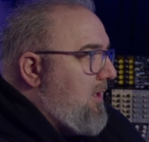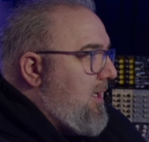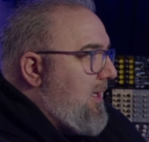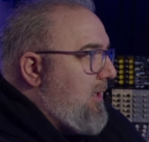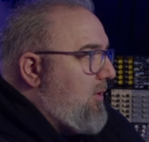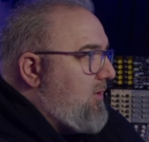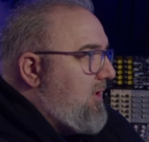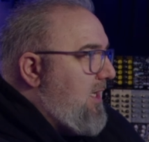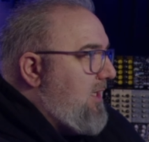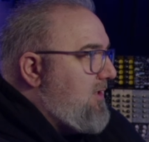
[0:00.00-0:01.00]
I like
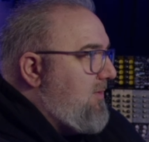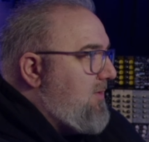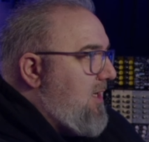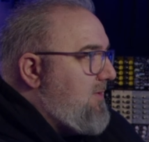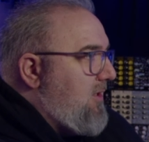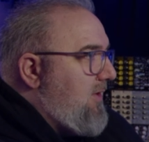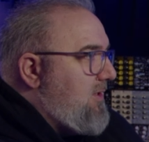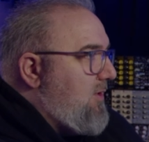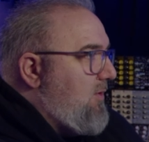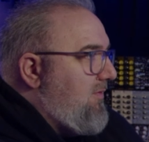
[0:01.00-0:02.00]
alternating sometimes, it creates
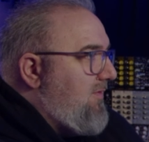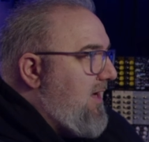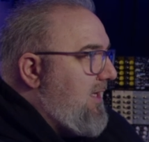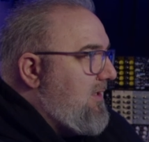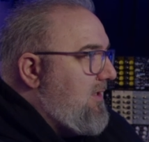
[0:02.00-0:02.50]
a cool effect.